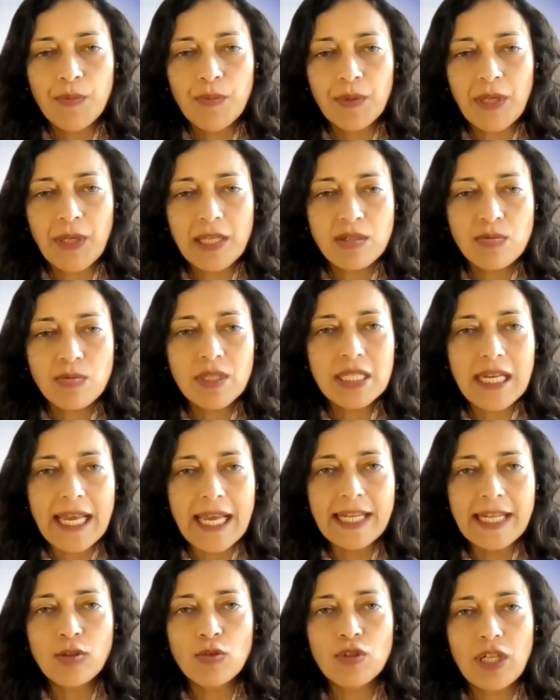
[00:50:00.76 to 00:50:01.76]
Customers
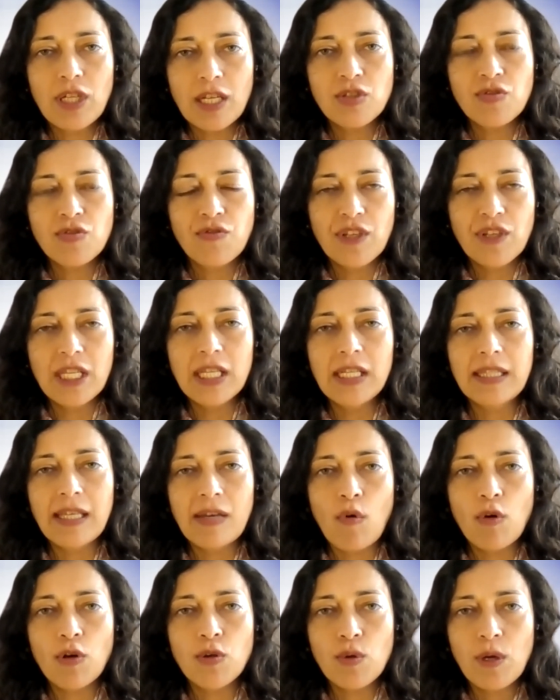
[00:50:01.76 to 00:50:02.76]
like to touch feel, they
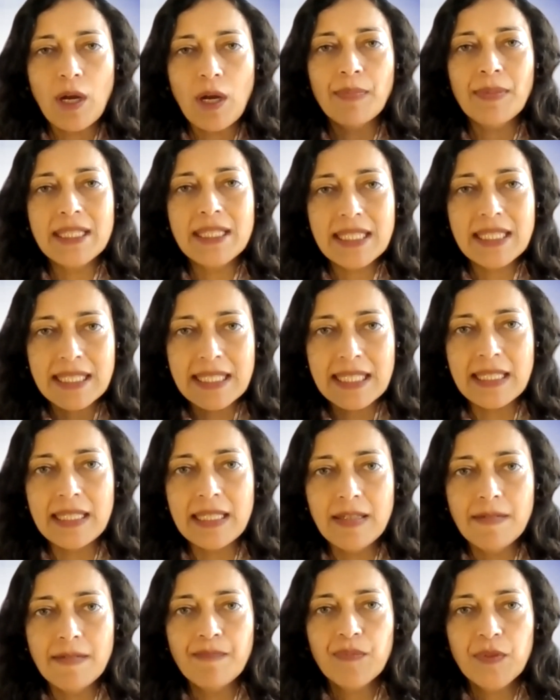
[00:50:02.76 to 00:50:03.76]
want to come and
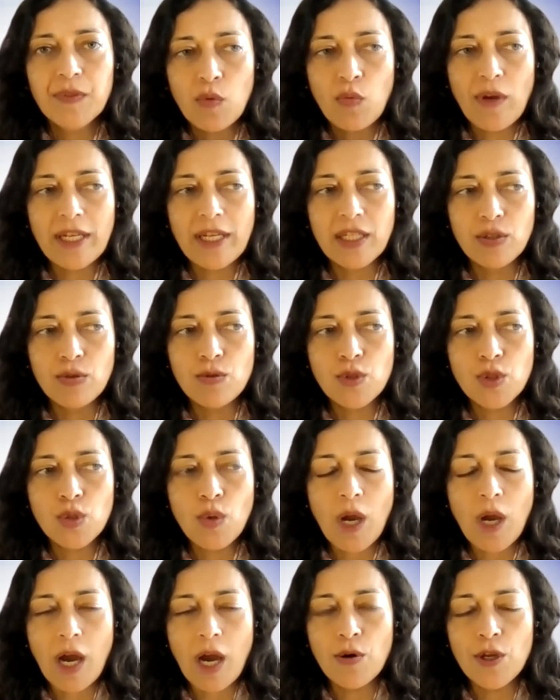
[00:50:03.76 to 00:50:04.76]
see the venues.
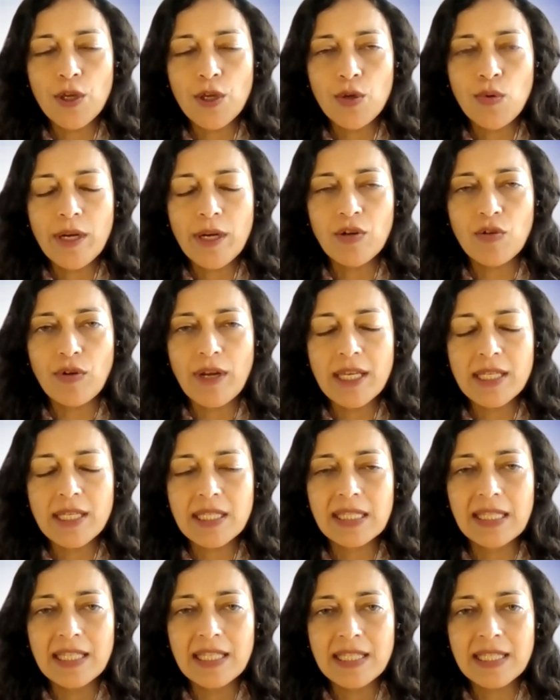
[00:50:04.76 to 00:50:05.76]
So how do you address
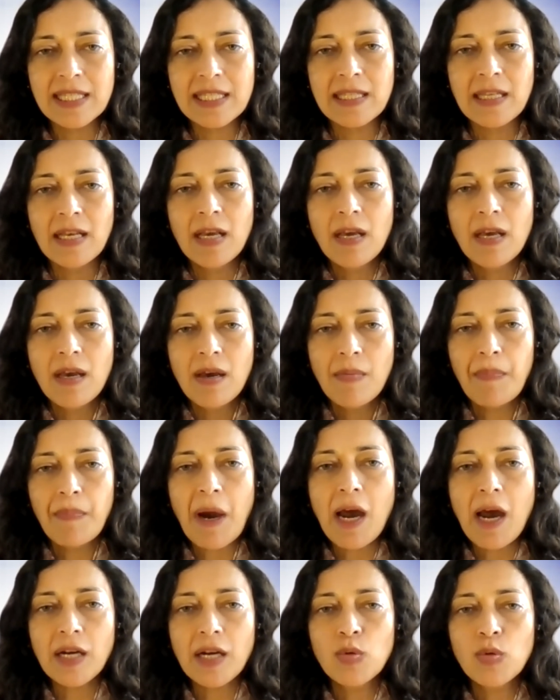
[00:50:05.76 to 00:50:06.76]
this
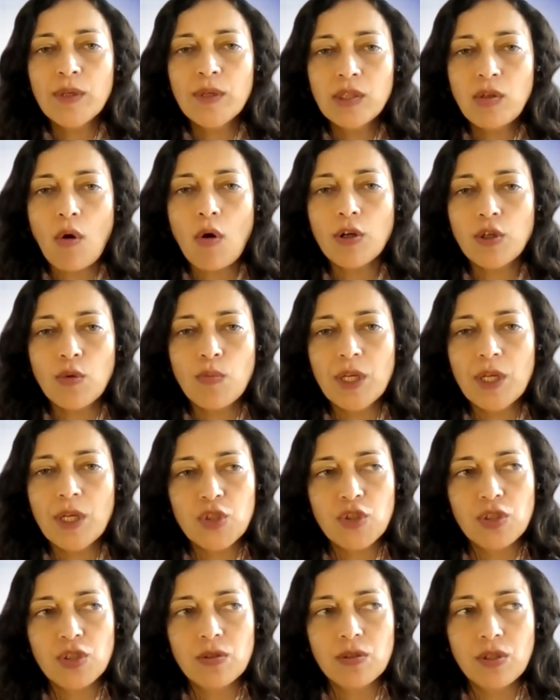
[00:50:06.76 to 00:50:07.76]
part with
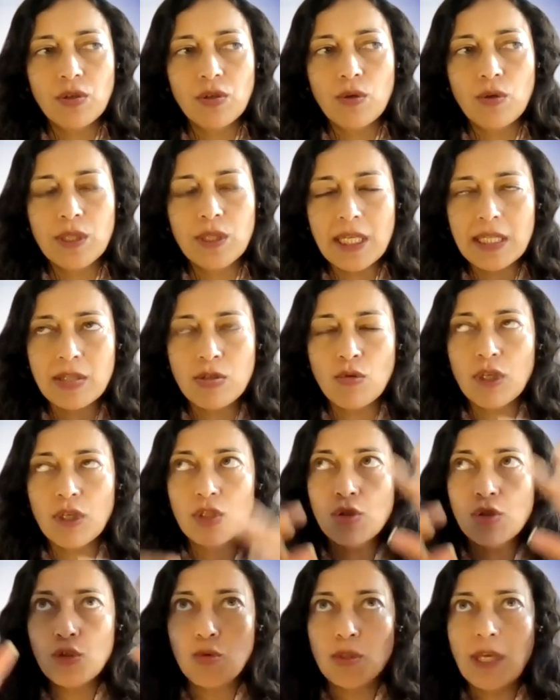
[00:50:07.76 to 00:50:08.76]
automation? Yes, you
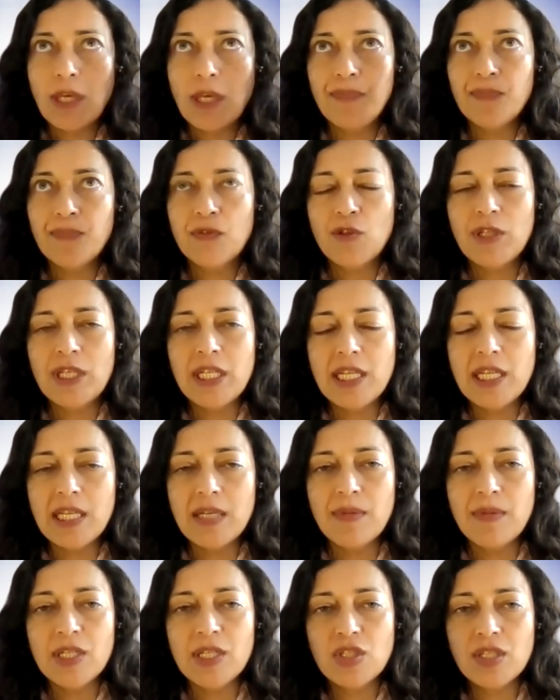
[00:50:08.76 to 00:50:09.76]
can show them 3D
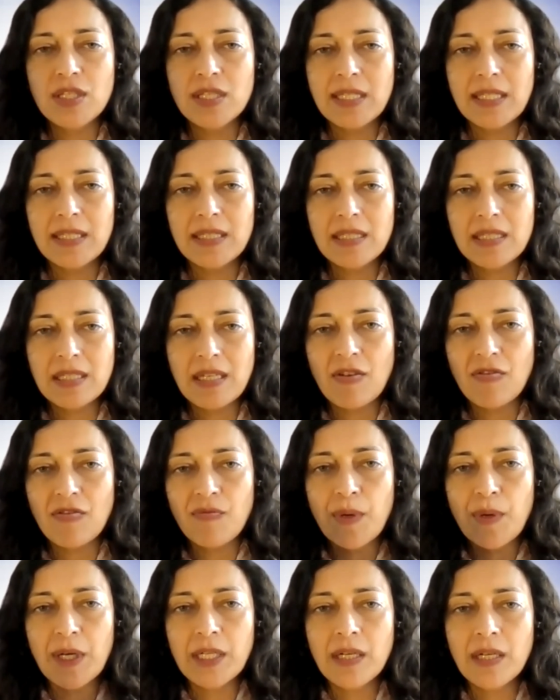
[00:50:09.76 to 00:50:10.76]
images and stuff,
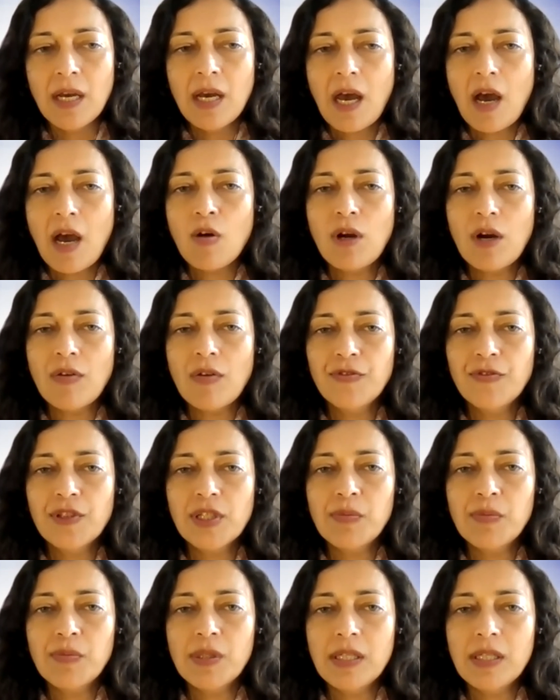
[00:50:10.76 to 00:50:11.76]
but how
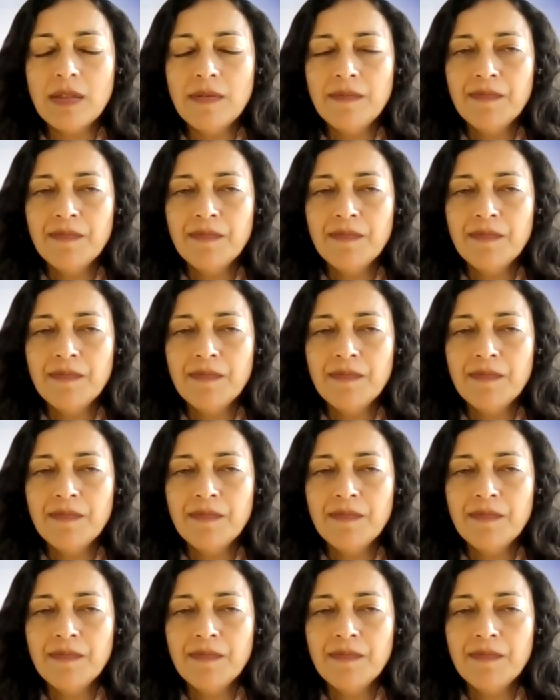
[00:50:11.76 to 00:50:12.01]
comfortable